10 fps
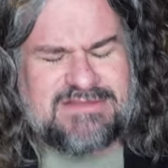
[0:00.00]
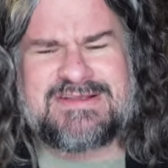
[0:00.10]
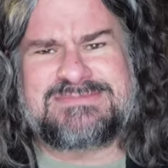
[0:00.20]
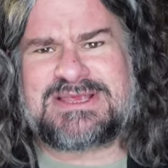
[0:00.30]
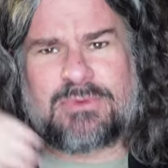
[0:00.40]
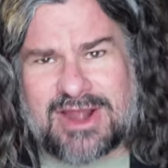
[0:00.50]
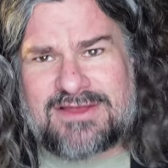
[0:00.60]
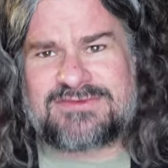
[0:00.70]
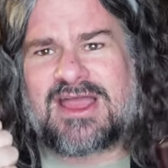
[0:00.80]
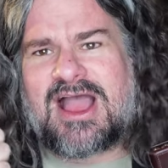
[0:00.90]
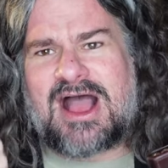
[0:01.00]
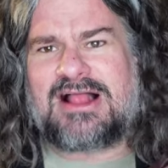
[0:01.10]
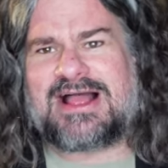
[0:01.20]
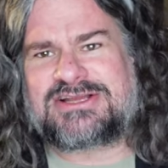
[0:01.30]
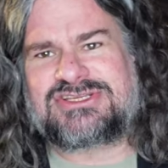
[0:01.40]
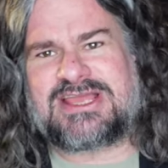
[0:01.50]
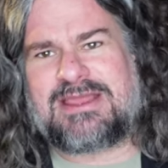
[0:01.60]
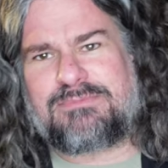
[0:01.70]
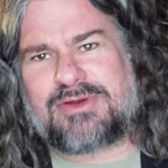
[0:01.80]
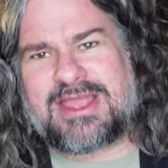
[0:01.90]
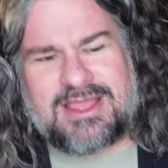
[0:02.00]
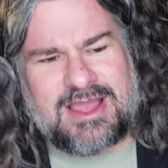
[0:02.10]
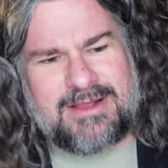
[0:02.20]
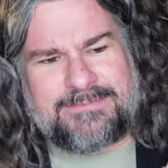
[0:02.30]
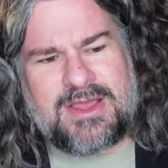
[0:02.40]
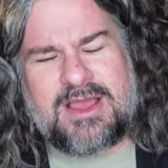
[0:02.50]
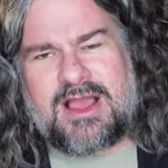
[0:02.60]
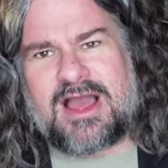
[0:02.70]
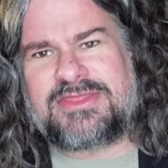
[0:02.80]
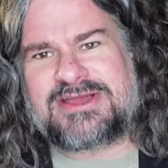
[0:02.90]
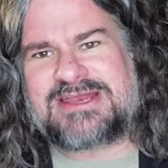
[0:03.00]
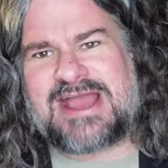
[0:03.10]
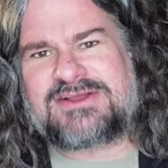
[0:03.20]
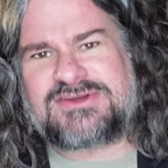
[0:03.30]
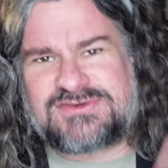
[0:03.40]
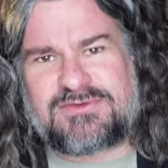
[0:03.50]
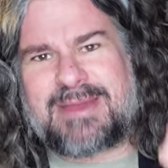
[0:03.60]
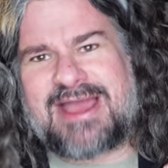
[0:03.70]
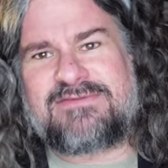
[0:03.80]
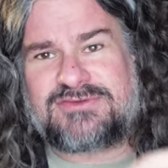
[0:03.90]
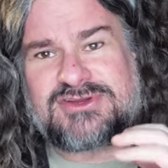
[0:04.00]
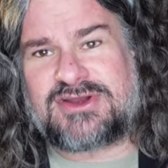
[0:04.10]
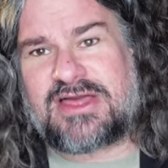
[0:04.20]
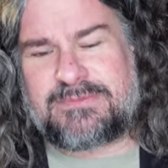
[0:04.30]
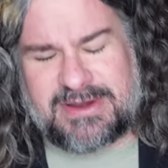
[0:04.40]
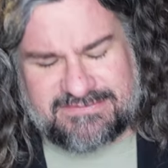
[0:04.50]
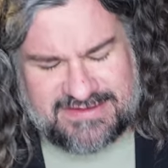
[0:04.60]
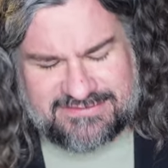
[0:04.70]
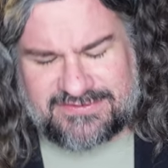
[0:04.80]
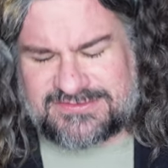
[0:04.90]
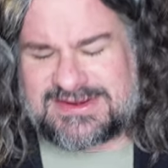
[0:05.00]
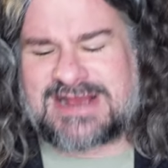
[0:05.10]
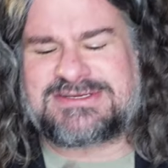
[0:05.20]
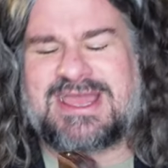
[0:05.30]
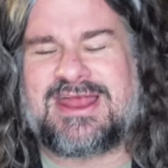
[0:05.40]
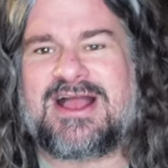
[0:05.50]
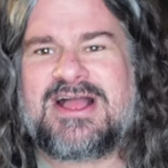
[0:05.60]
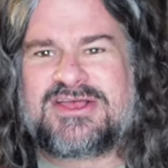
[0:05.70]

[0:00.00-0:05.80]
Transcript: If I'm somewhere else, I'll actually bring the connectors for my headphones or another pair of headphones and actually get.